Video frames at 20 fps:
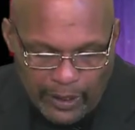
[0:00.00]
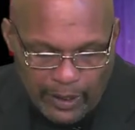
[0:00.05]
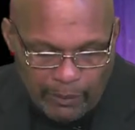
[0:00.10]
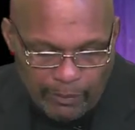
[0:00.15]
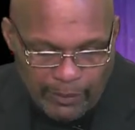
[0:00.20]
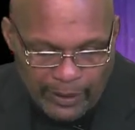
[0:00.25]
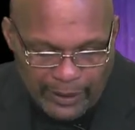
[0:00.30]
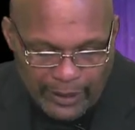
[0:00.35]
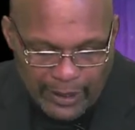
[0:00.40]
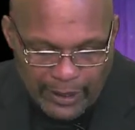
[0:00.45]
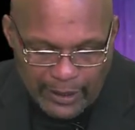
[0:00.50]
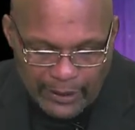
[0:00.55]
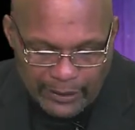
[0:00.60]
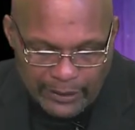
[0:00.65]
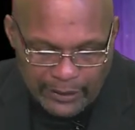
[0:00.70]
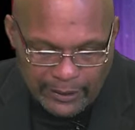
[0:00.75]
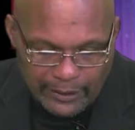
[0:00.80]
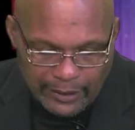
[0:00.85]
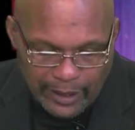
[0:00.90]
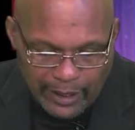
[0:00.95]

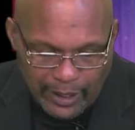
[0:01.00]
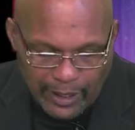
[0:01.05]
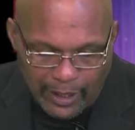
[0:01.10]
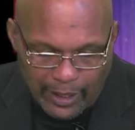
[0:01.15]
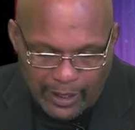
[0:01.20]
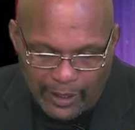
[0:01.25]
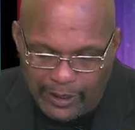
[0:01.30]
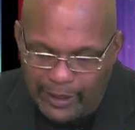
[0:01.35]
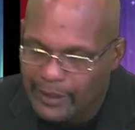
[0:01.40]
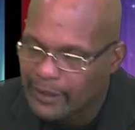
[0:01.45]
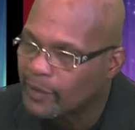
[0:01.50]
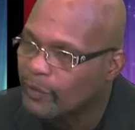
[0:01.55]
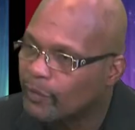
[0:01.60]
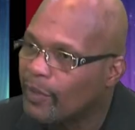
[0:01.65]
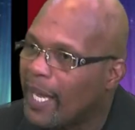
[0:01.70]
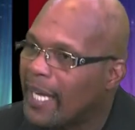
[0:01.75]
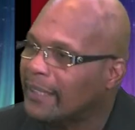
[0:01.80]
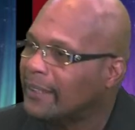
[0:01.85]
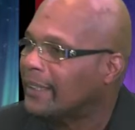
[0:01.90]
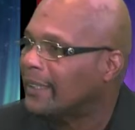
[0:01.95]
because it's
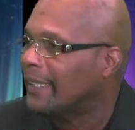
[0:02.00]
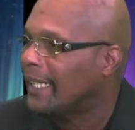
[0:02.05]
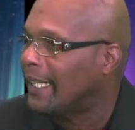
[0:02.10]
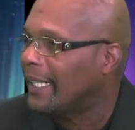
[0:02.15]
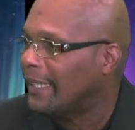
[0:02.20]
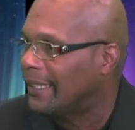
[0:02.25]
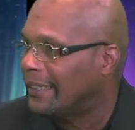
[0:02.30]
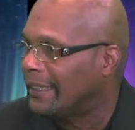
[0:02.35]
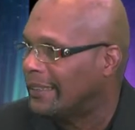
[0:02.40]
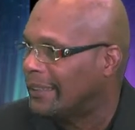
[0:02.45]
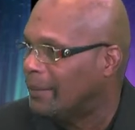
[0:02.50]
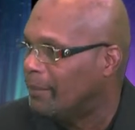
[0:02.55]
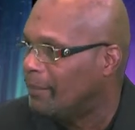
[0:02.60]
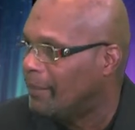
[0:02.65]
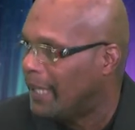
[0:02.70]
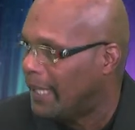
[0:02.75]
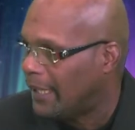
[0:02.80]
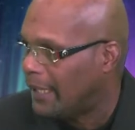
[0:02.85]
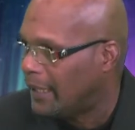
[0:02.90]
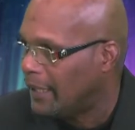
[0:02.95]
fascinating to
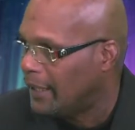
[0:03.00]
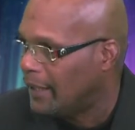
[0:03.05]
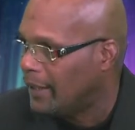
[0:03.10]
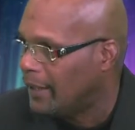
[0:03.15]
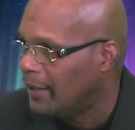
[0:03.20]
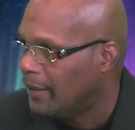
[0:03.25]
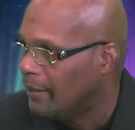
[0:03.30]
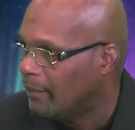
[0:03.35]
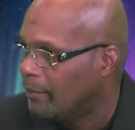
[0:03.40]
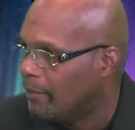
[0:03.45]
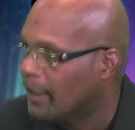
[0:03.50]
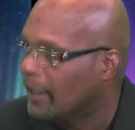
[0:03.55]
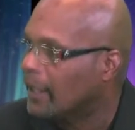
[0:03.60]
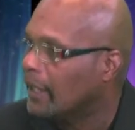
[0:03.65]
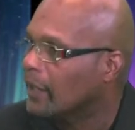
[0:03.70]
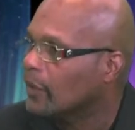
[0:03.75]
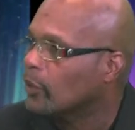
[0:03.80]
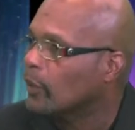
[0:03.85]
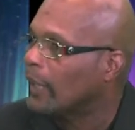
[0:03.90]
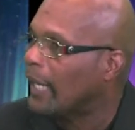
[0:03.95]
me,
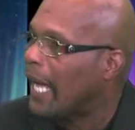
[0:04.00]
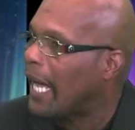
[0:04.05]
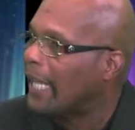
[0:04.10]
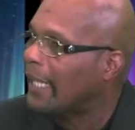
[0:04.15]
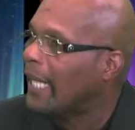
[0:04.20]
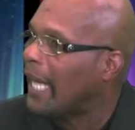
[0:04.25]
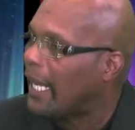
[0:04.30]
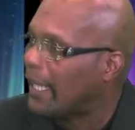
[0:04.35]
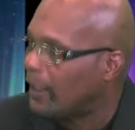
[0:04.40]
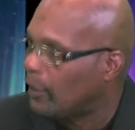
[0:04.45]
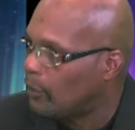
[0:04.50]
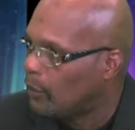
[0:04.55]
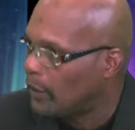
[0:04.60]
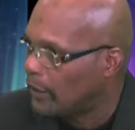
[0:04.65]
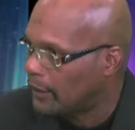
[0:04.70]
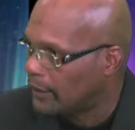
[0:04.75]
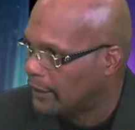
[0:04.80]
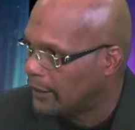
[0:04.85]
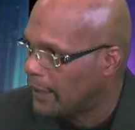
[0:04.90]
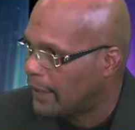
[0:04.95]
because when I got in
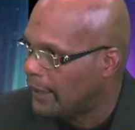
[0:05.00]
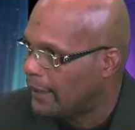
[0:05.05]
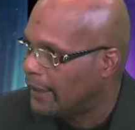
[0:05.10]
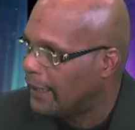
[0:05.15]
real estate in